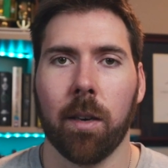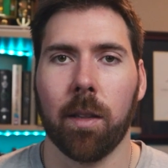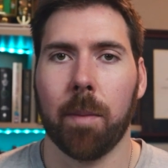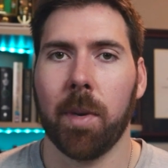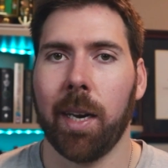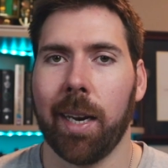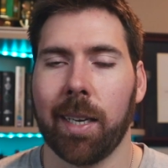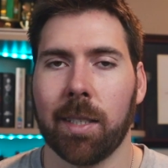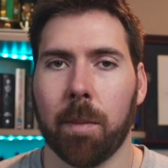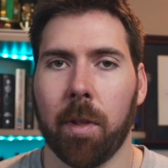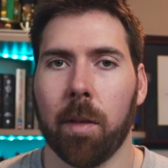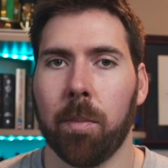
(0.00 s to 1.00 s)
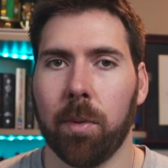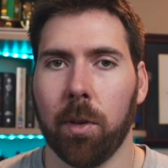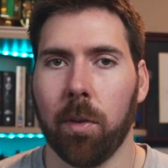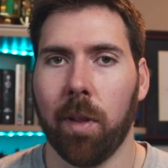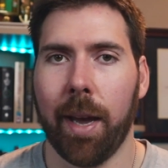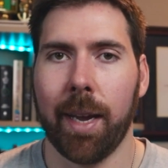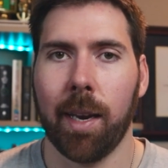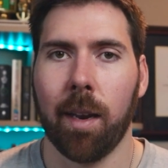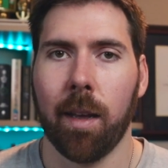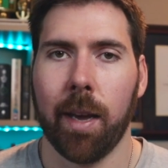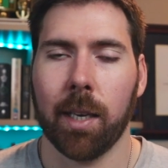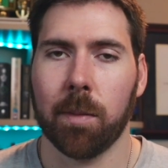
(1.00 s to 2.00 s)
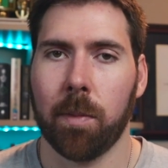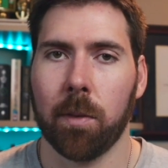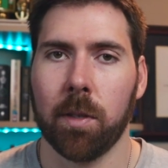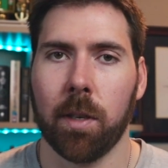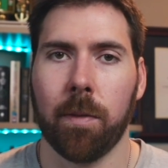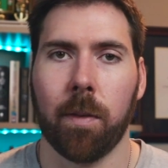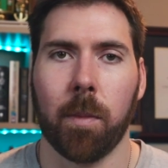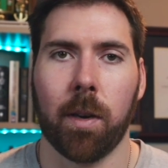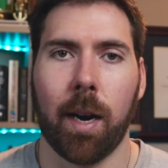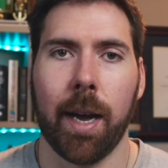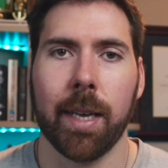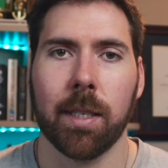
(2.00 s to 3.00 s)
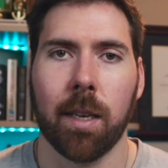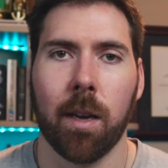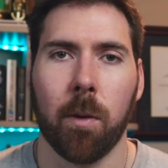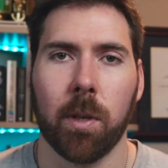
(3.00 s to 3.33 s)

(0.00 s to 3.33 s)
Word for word: eliminating some of the blue light exposure from your eyes,